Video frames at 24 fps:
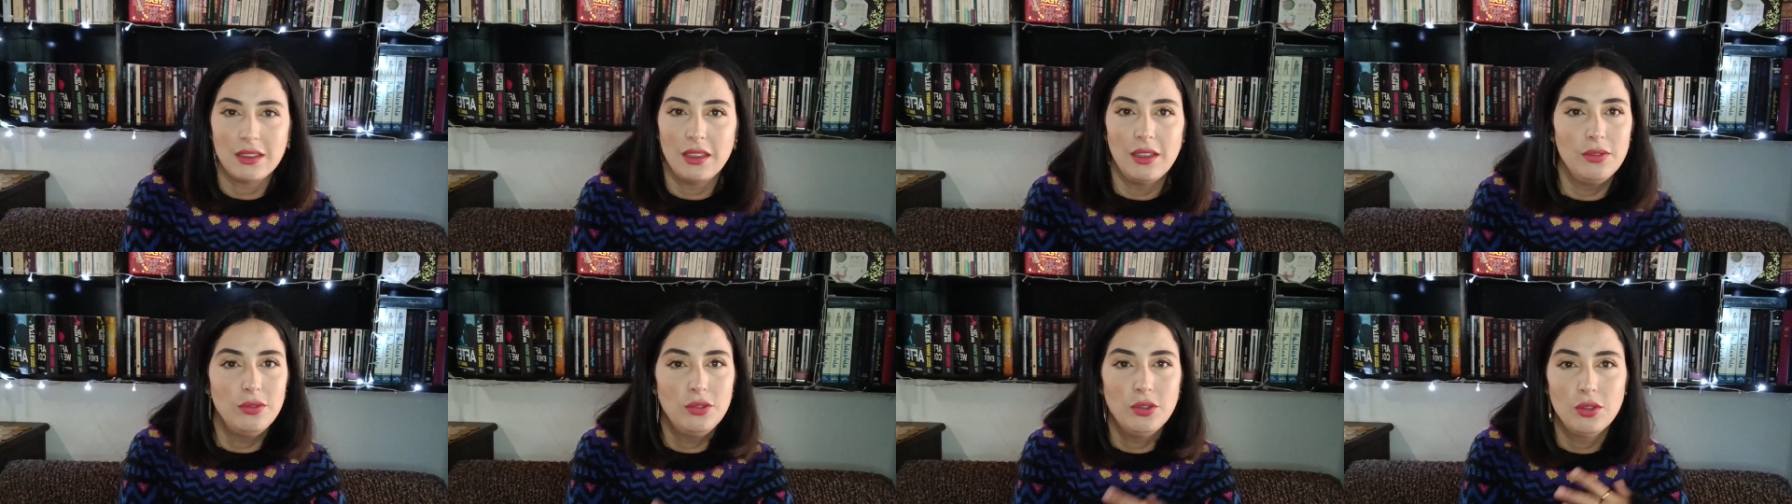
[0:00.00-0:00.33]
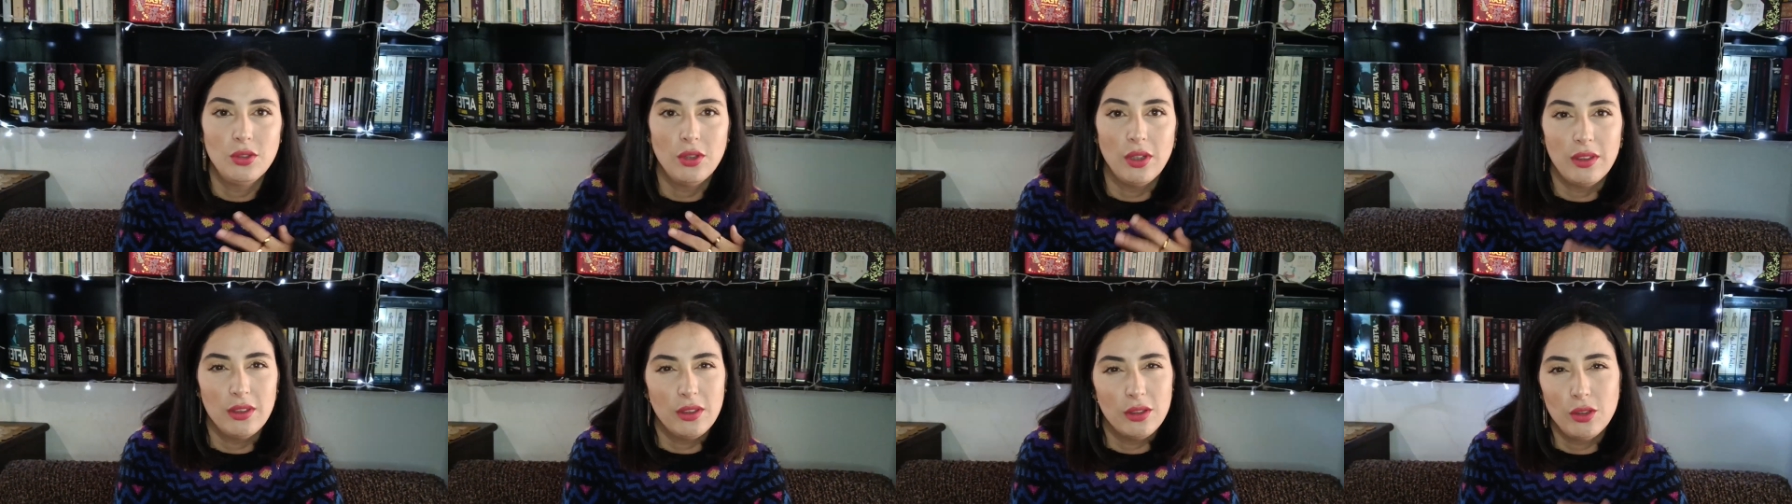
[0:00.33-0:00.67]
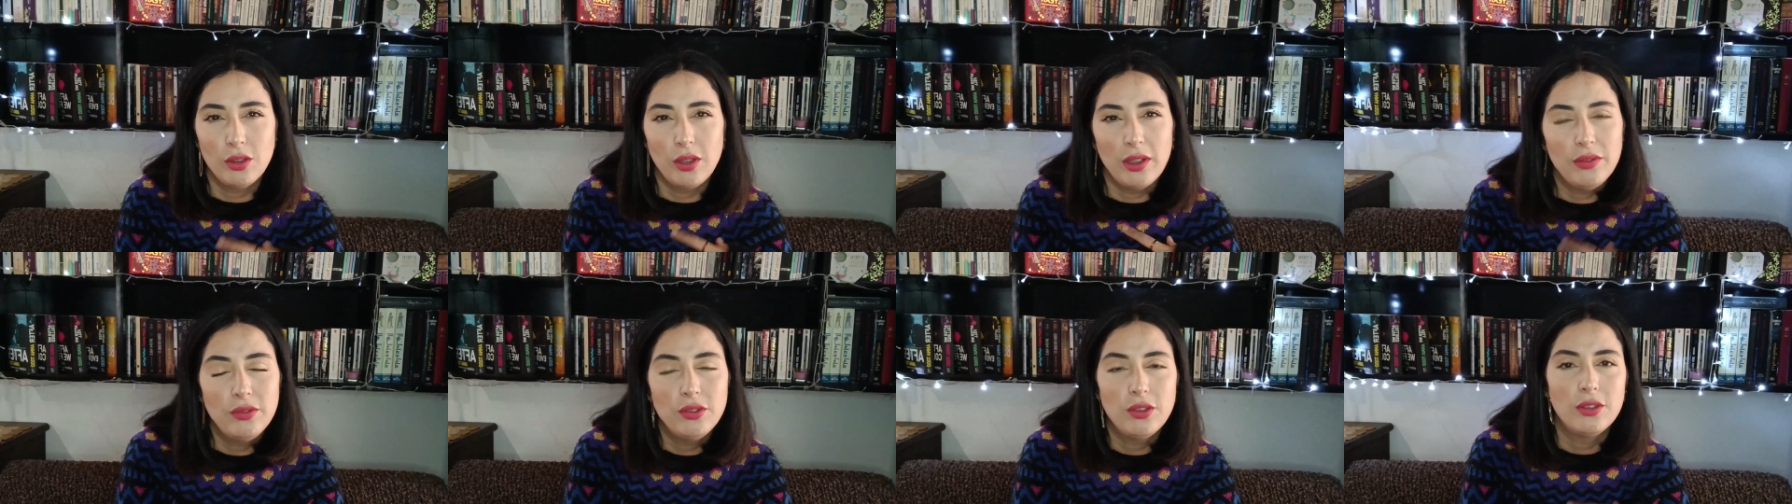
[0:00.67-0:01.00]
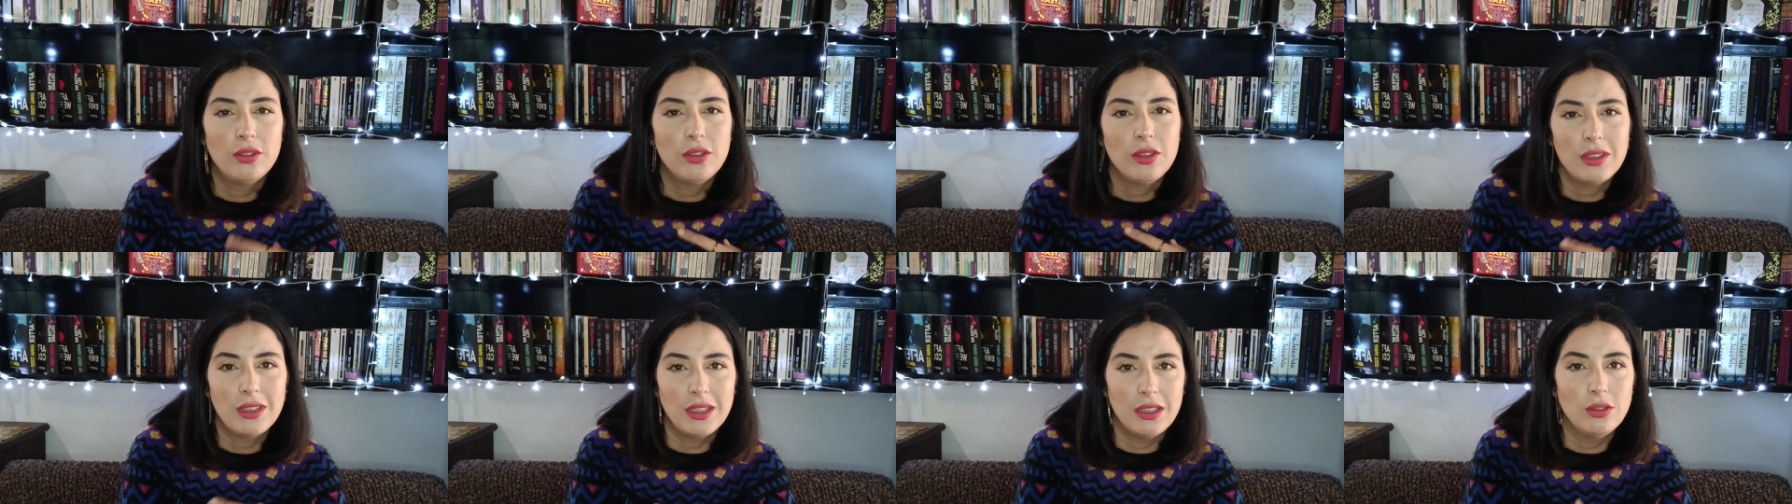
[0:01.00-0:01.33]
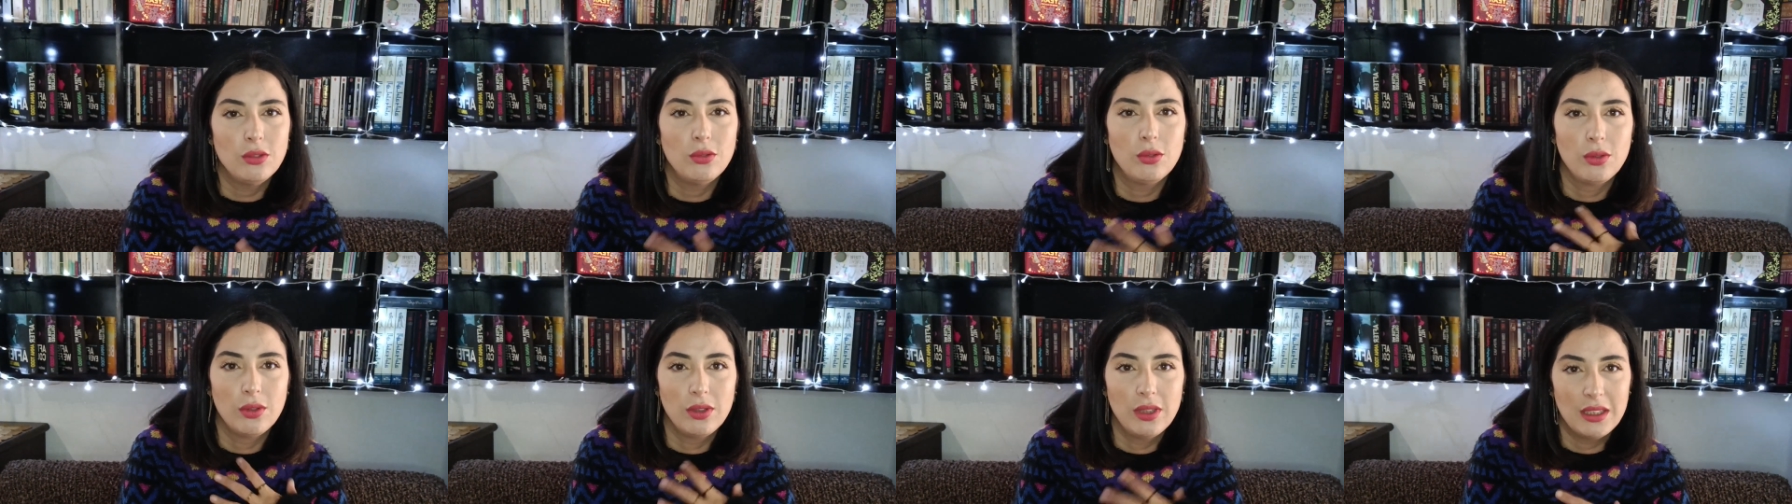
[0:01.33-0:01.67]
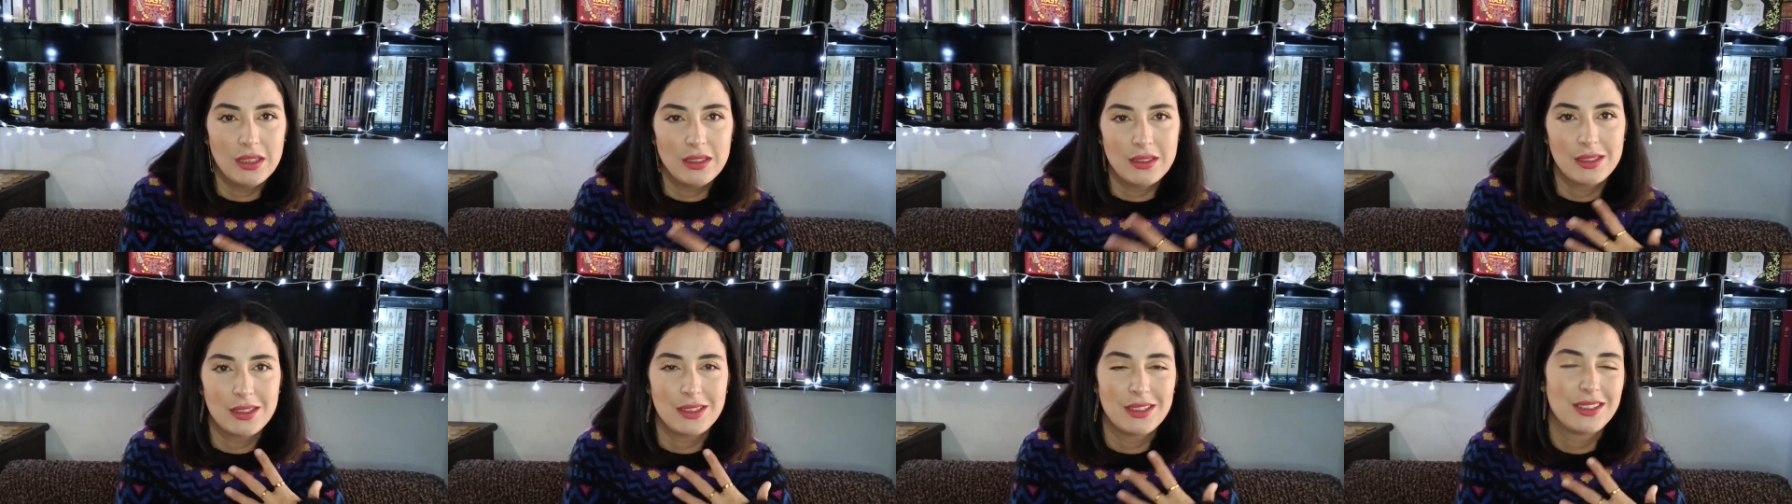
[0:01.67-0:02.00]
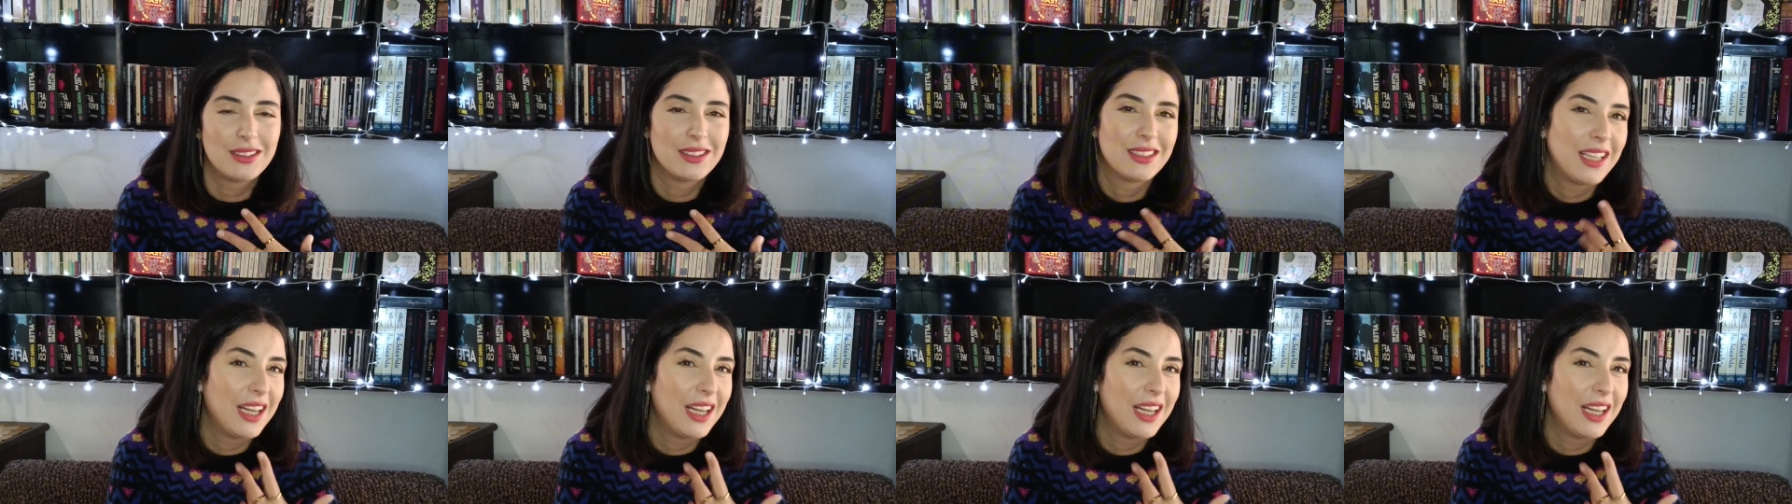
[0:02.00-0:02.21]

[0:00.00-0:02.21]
If you're not into this